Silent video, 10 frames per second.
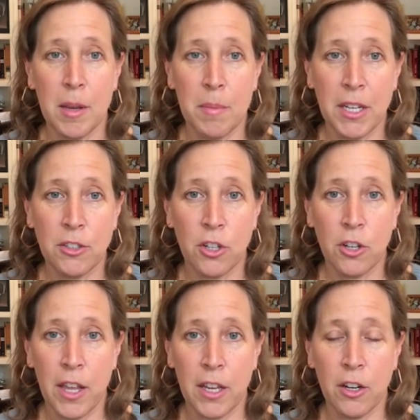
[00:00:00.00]
and make sure
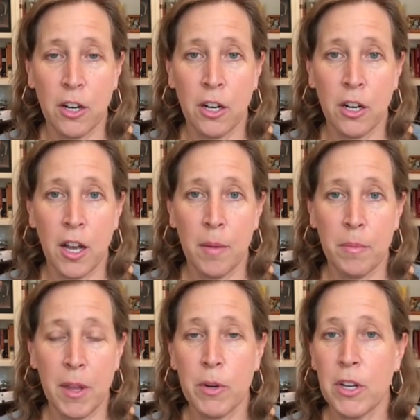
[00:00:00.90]
that you're
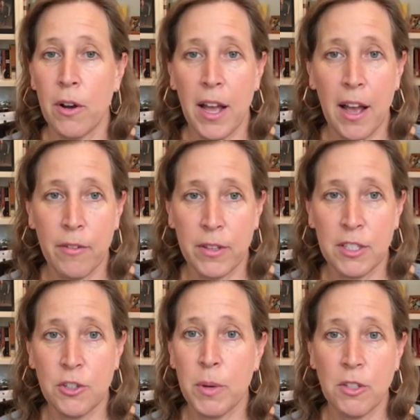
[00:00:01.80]
that we don't have a
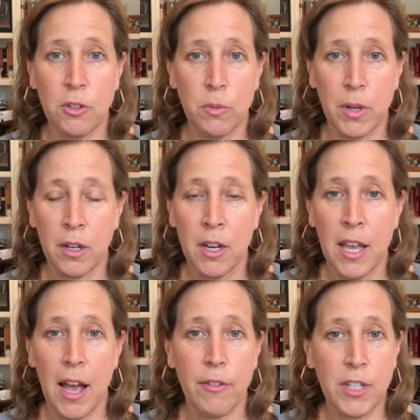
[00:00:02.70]
situation where
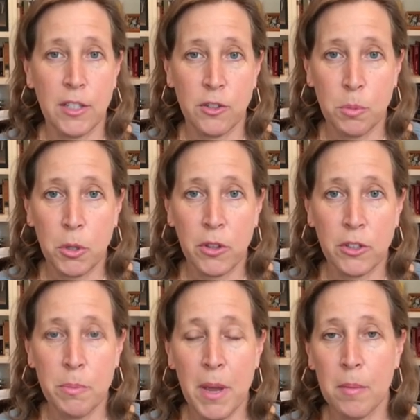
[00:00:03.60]
advertisers pull their
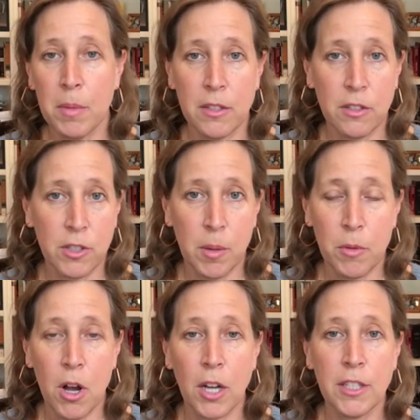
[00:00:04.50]
spend because there's some
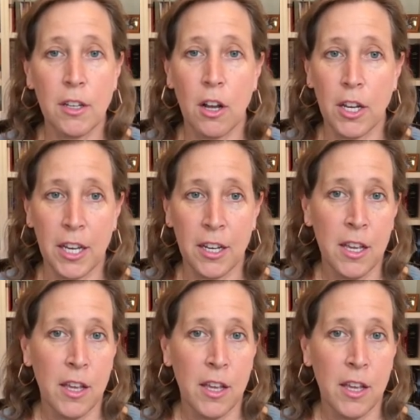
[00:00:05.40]
content on it